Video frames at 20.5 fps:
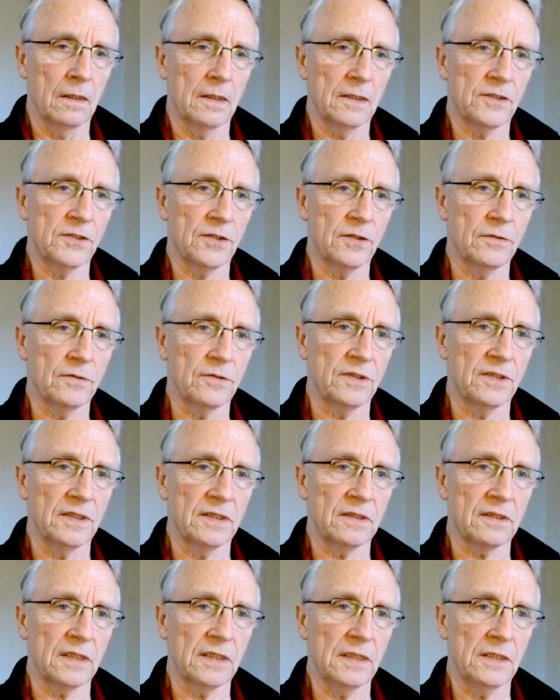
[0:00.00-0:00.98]
I chose
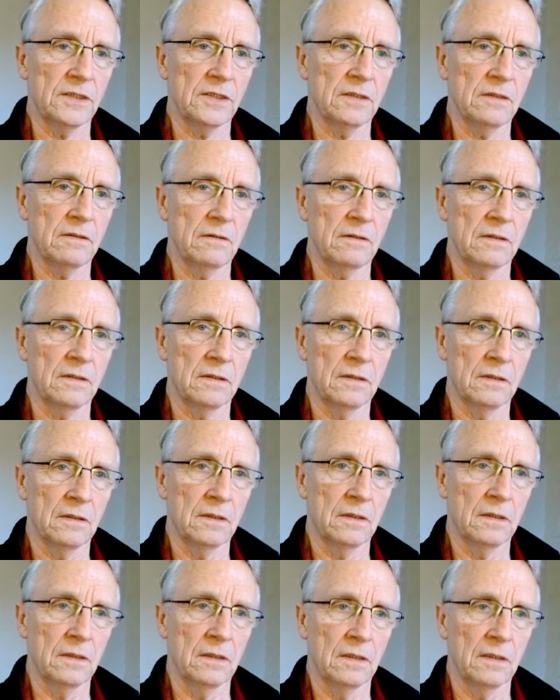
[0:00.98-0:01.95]
this region.
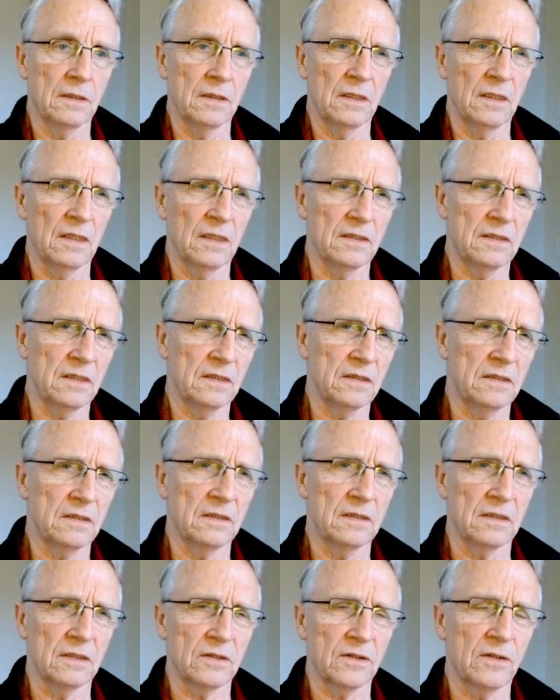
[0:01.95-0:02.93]
I think
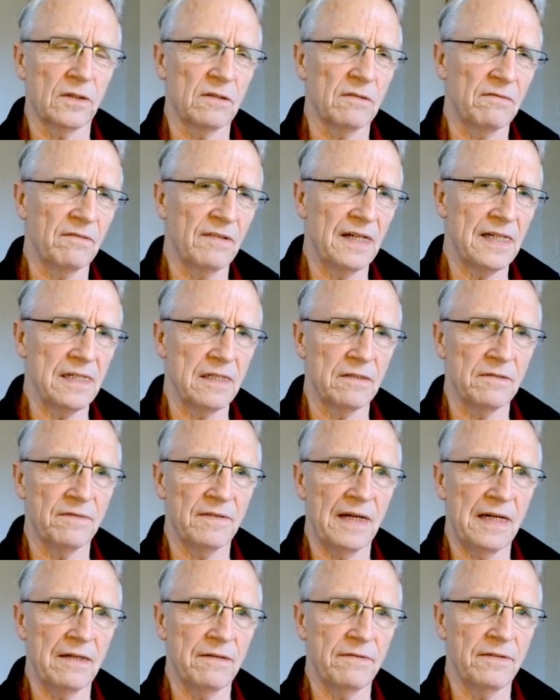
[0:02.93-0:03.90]
this is called value
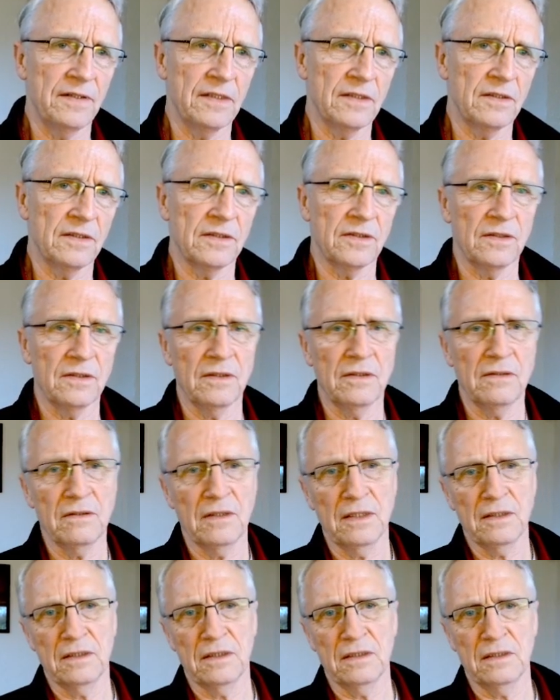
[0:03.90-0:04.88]
of elephants or so.
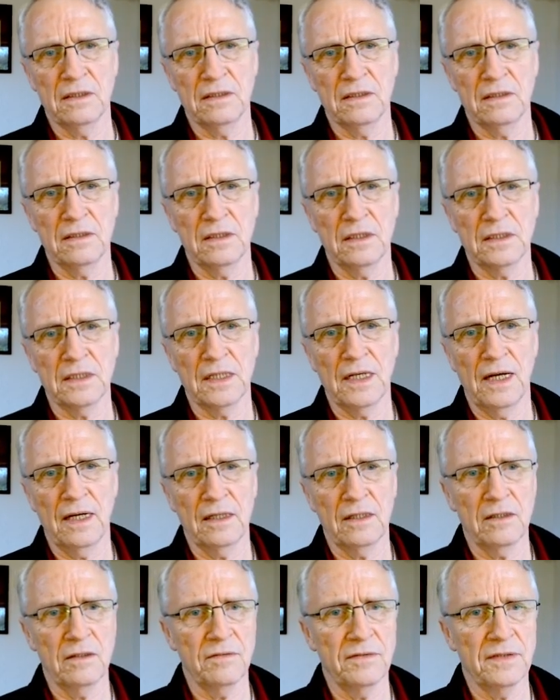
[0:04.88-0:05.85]
I think this is the
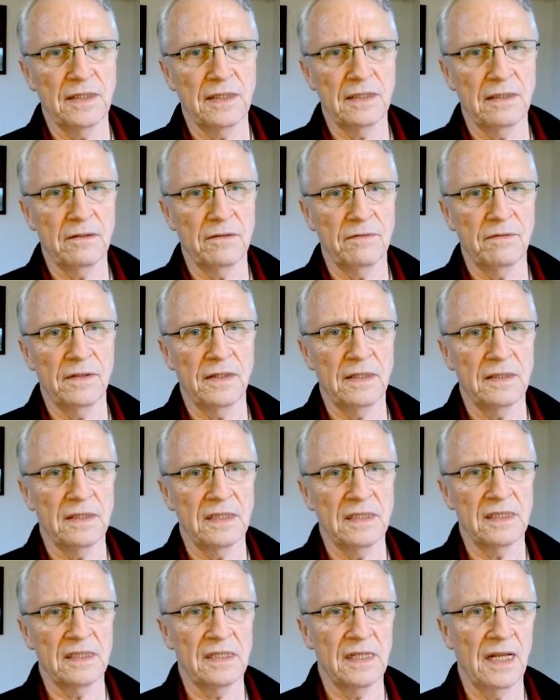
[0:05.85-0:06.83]
trunk of the elephant.
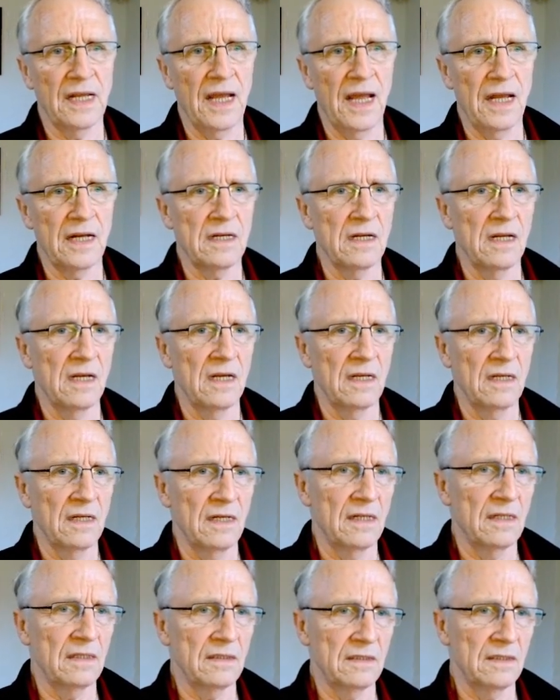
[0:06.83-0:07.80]
This is the head,
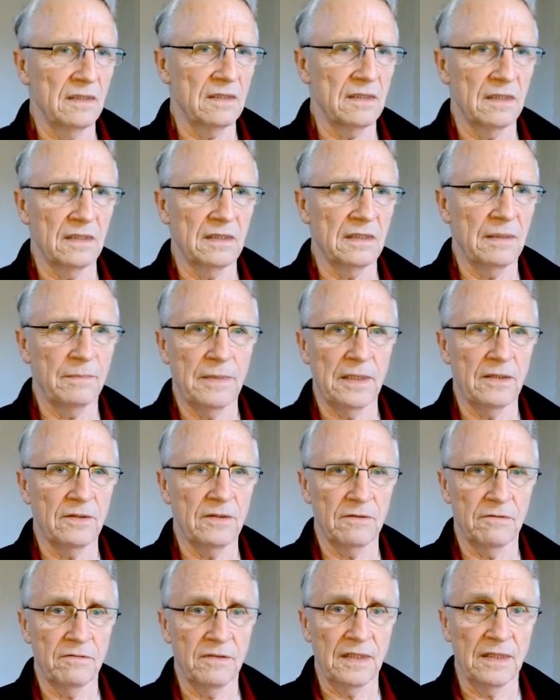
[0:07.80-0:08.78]
and these are somehow
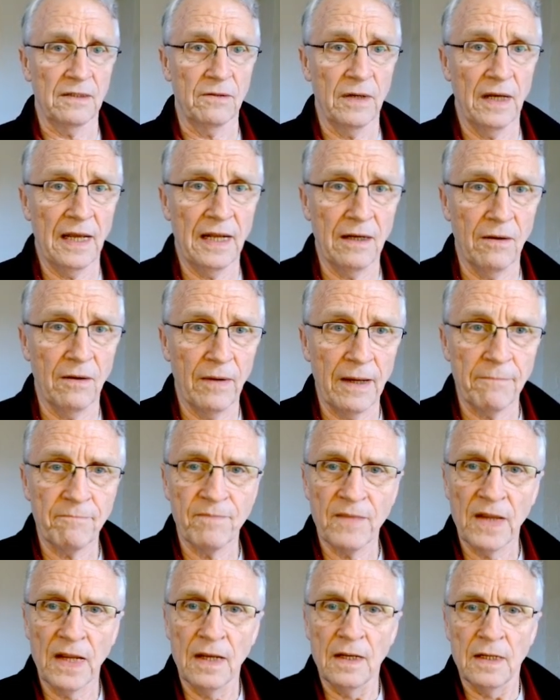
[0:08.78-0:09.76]
the feet. Anyway,
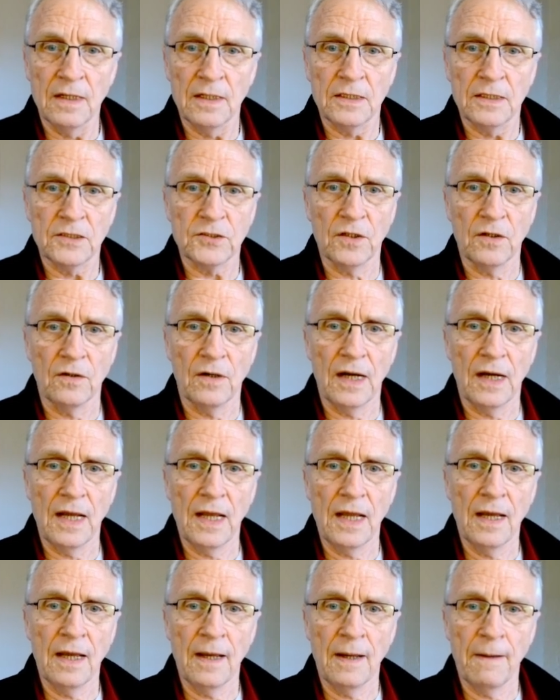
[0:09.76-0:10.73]
so